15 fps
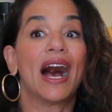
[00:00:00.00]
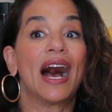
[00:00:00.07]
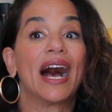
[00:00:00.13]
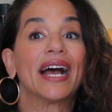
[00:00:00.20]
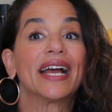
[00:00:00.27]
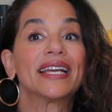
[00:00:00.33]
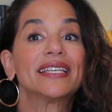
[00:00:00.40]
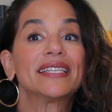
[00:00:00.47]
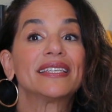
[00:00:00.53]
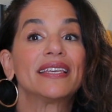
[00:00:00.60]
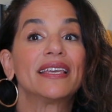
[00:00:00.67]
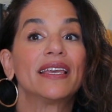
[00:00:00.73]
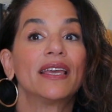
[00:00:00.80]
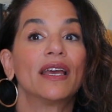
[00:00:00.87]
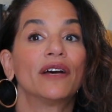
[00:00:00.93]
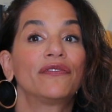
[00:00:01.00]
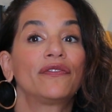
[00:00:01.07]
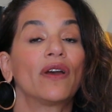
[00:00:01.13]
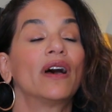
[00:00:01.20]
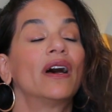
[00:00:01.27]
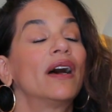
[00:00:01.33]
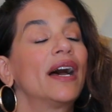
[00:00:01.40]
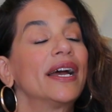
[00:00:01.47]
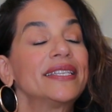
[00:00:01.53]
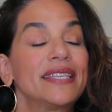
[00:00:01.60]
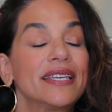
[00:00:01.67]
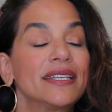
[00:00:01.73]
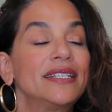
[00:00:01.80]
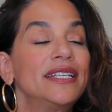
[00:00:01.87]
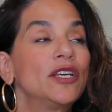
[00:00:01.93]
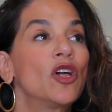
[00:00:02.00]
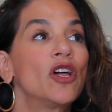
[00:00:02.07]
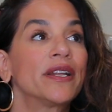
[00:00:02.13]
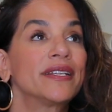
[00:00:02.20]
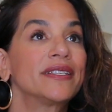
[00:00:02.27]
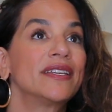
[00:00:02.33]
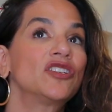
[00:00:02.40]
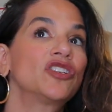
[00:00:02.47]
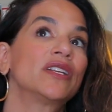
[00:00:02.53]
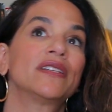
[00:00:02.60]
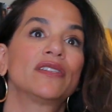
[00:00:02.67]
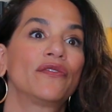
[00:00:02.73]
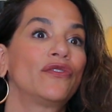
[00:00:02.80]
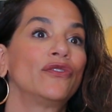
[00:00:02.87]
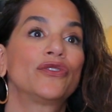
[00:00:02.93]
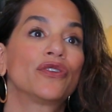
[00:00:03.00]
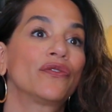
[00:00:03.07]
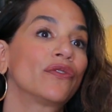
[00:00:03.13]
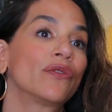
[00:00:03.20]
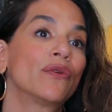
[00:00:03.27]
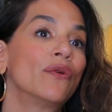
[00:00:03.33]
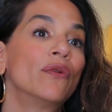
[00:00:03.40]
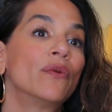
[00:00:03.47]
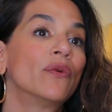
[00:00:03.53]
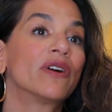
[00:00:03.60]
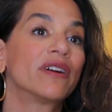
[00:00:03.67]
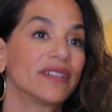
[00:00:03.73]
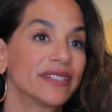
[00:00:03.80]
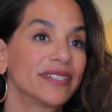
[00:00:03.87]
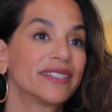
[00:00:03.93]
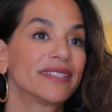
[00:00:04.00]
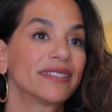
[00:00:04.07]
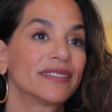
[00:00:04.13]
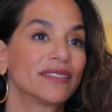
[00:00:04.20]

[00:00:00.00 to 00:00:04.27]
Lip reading: I see decolonization as a future for the whole world.